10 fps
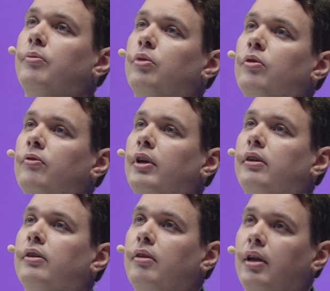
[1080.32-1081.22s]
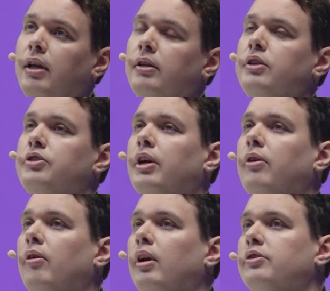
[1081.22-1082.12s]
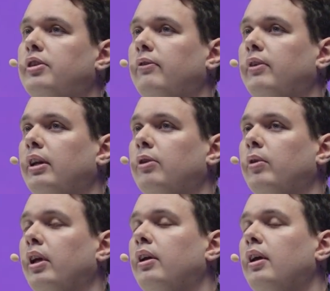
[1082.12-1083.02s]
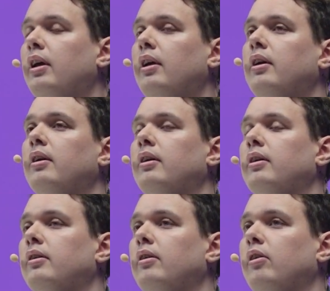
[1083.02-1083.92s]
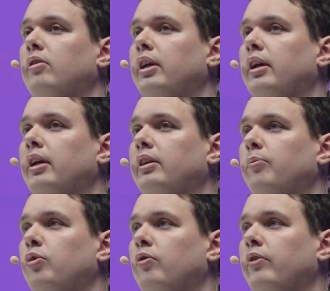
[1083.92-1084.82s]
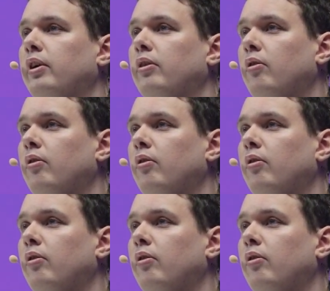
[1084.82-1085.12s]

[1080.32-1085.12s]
to improve, and in general, it's something that we are looking at improving